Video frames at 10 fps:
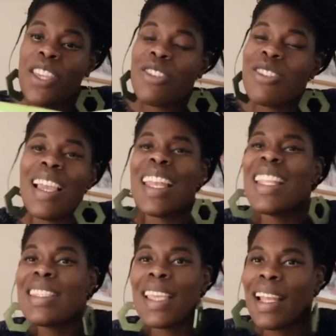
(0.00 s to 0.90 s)
fish
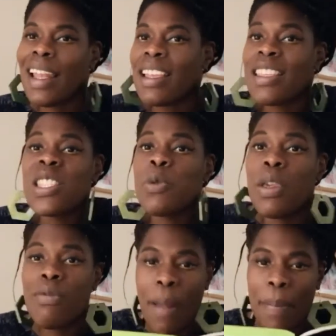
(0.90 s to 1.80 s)
glinting like
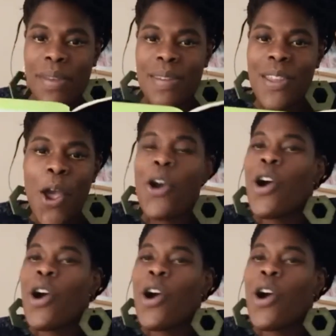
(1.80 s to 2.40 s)
sweet wrappers,